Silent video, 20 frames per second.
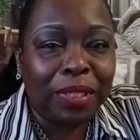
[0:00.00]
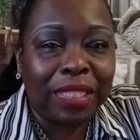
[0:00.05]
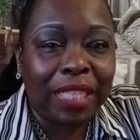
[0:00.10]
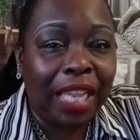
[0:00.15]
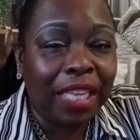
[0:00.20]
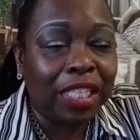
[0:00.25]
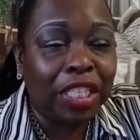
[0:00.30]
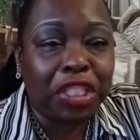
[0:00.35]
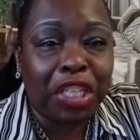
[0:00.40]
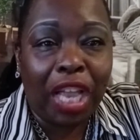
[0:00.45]

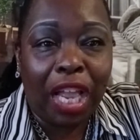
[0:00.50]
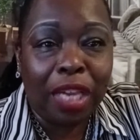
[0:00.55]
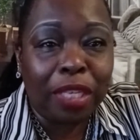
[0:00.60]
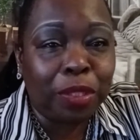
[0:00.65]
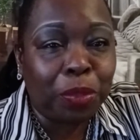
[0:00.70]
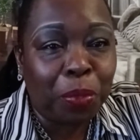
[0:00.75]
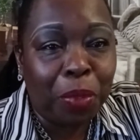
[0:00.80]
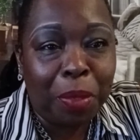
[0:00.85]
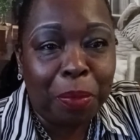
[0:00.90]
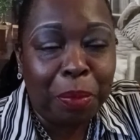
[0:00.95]
take the
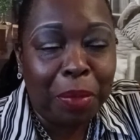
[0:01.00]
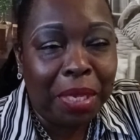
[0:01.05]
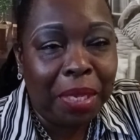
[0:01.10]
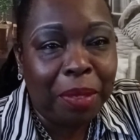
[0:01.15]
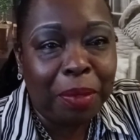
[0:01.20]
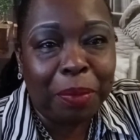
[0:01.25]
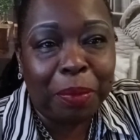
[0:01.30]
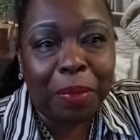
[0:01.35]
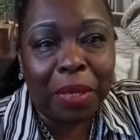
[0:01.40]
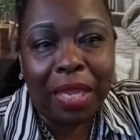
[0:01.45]
challenge with
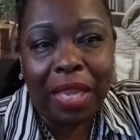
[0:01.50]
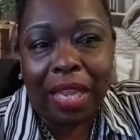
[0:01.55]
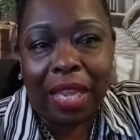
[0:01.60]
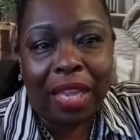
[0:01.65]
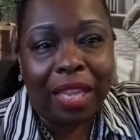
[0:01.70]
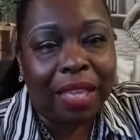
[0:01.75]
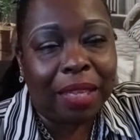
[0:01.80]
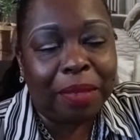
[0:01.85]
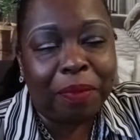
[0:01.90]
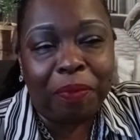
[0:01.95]
me,
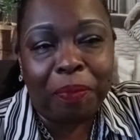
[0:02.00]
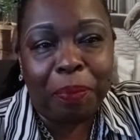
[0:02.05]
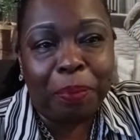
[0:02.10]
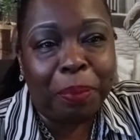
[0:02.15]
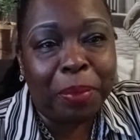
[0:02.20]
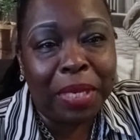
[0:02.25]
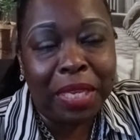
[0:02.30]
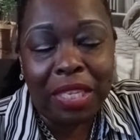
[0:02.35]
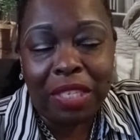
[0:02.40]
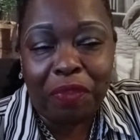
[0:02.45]
hey,
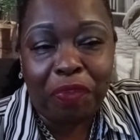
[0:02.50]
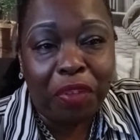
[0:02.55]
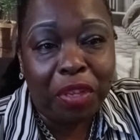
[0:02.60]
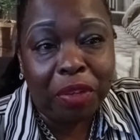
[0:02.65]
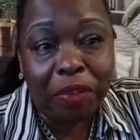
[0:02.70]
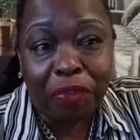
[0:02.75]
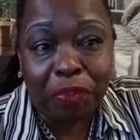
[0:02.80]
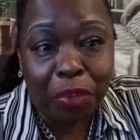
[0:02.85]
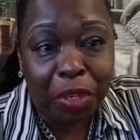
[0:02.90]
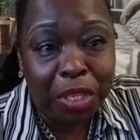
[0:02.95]
please
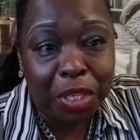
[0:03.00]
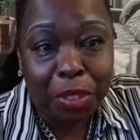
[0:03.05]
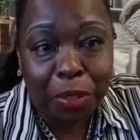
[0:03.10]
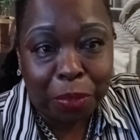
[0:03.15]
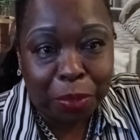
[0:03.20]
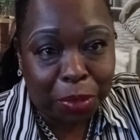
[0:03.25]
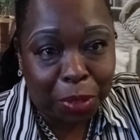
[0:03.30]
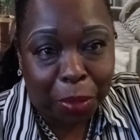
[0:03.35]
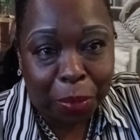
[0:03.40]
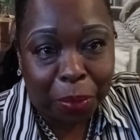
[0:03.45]
feel free to
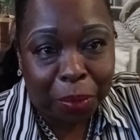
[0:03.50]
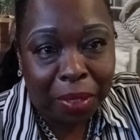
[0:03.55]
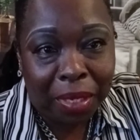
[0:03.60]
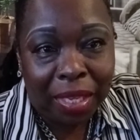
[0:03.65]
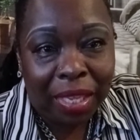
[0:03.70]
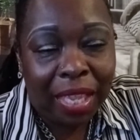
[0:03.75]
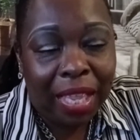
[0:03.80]
do so.